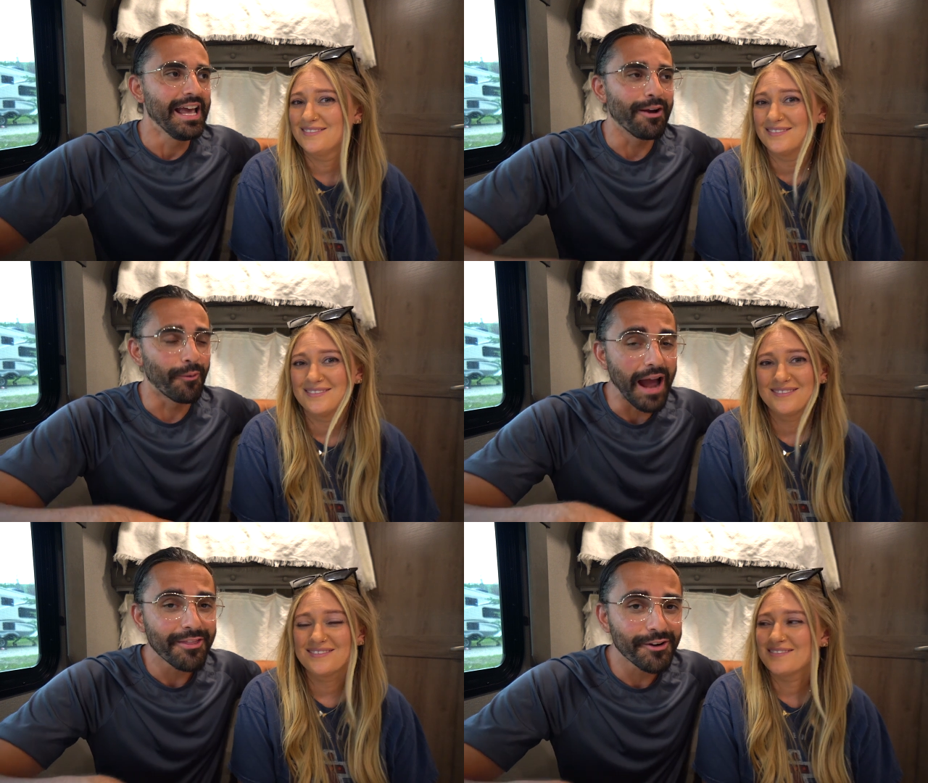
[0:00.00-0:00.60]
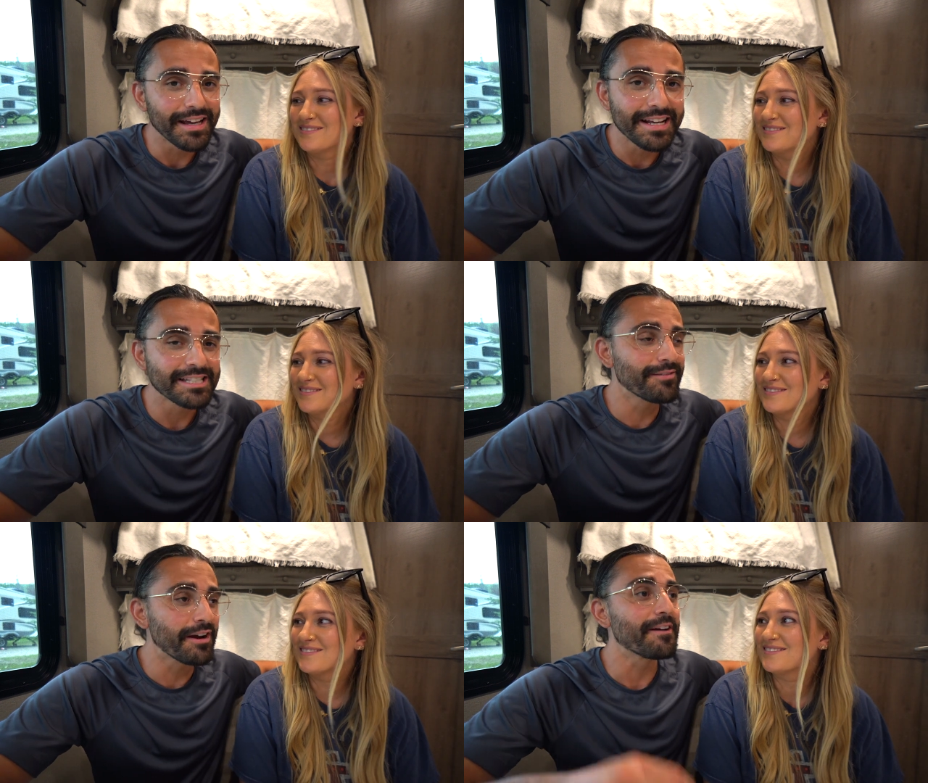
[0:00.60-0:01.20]
Speaker 1: Rather, it
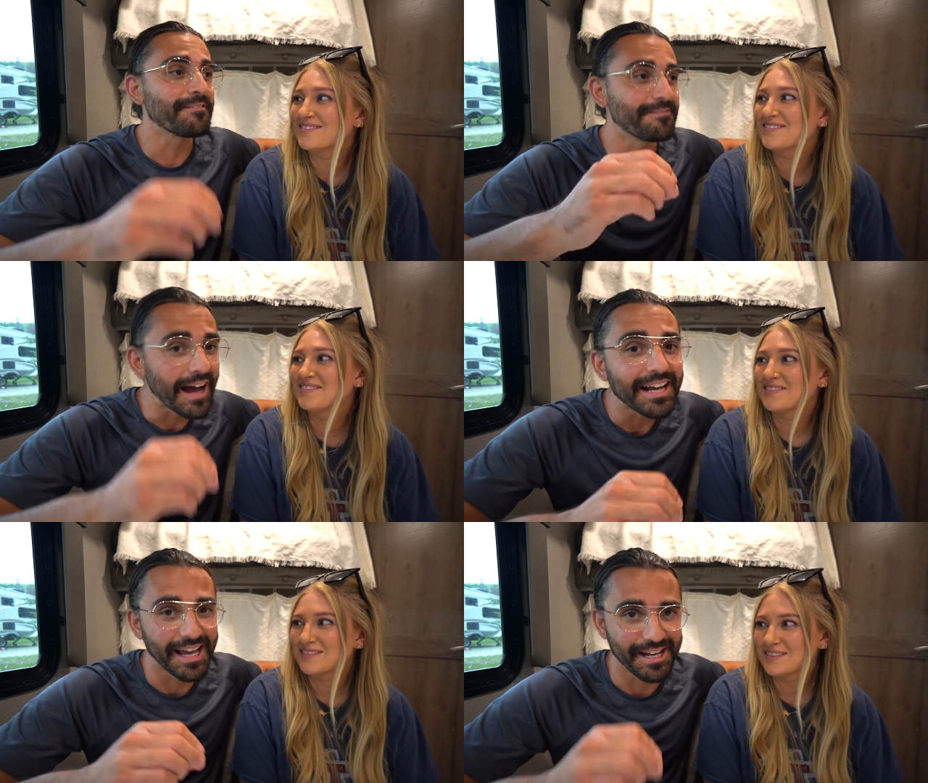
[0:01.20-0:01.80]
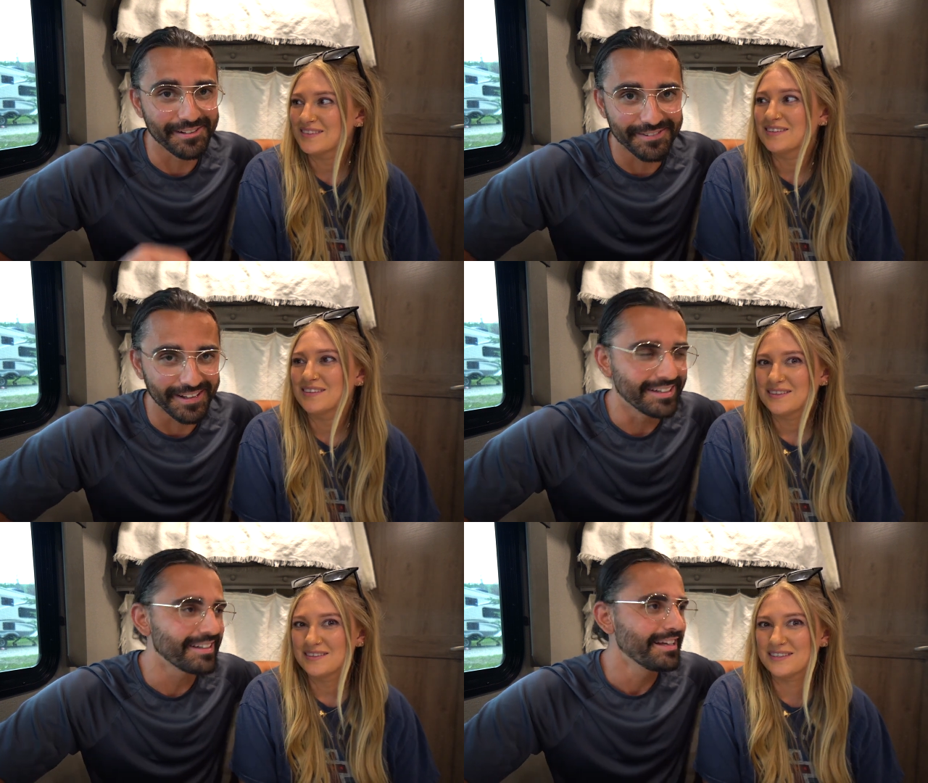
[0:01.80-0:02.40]
is a very finite
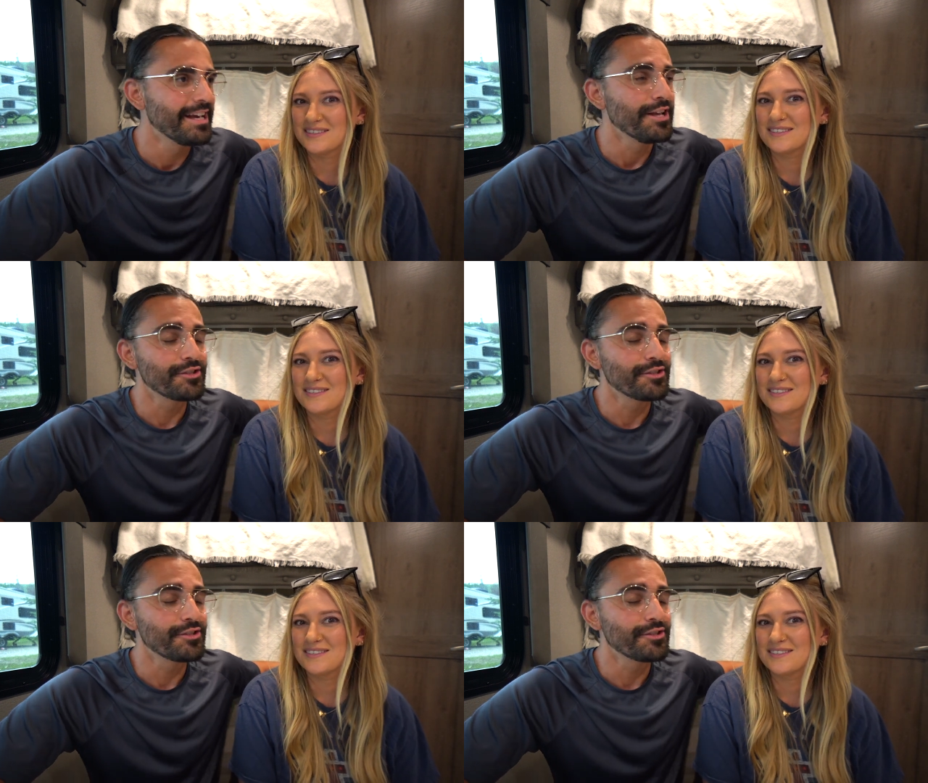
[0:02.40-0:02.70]
fund. Yes.